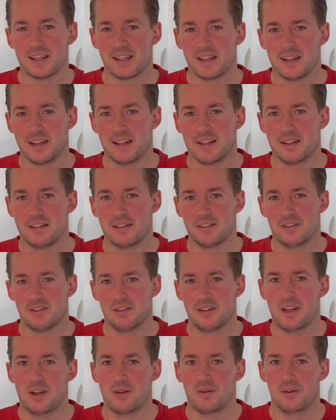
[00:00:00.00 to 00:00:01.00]

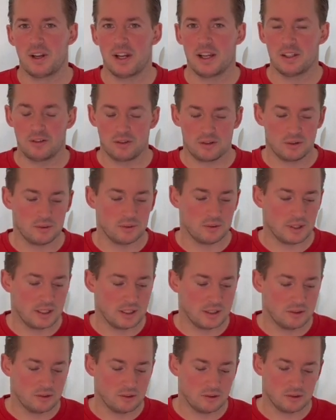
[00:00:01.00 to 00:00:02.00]
Today I would like
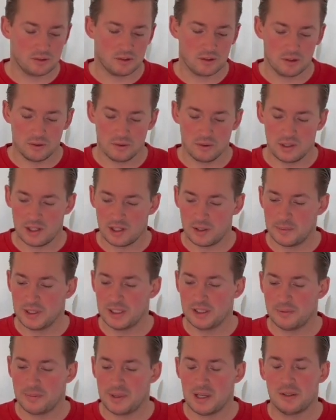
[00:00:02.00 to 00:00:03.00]
to talk to you a little
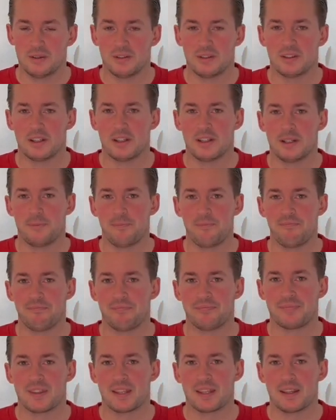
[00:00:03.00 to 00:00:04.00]
bit about
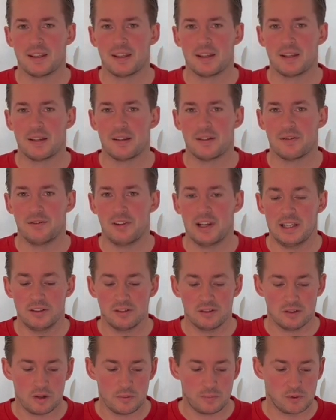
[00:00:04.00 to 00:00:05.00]

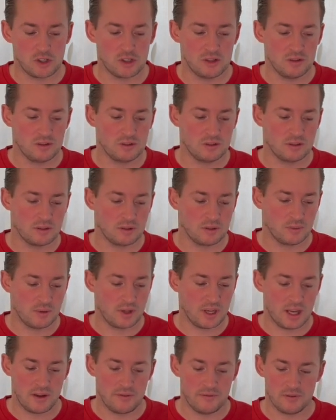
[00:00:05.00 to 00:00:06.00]
flex options we
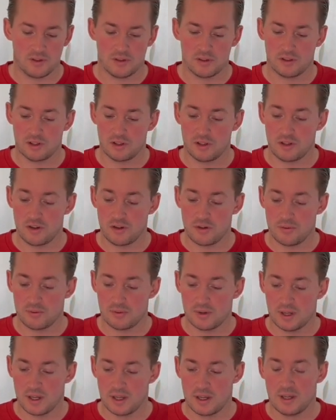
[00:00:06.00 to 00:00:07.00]
have on the
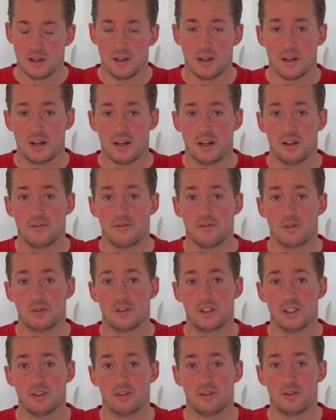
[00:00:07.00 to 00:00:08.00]
new
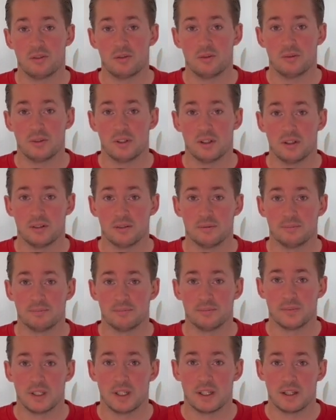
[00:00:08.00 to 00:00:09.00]
IF14-2
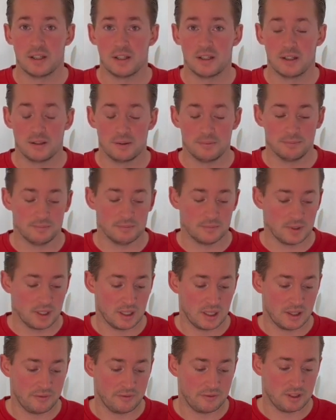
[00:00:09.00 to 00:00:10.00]

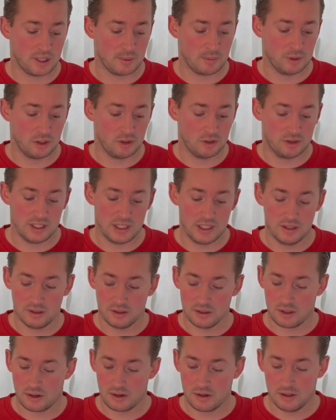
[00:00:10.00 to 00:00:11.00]
FWD
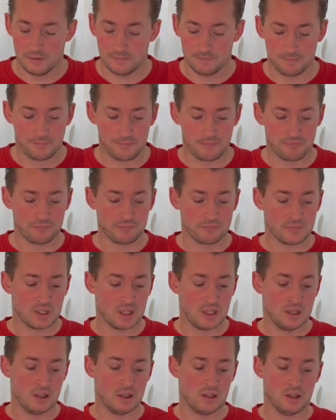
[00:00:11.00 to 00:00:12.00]
car.
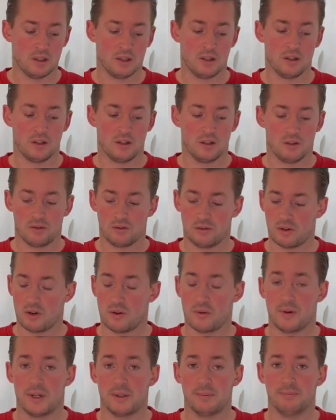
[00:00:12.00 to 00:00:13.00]

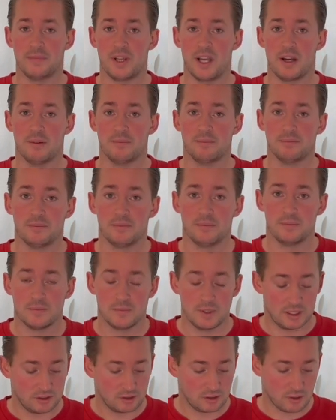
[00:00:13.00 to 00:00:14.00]
So yeah,
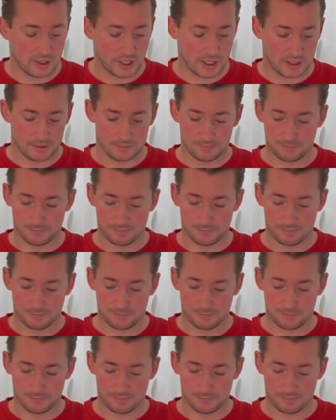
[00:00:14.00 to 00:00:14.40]
let's go ahead.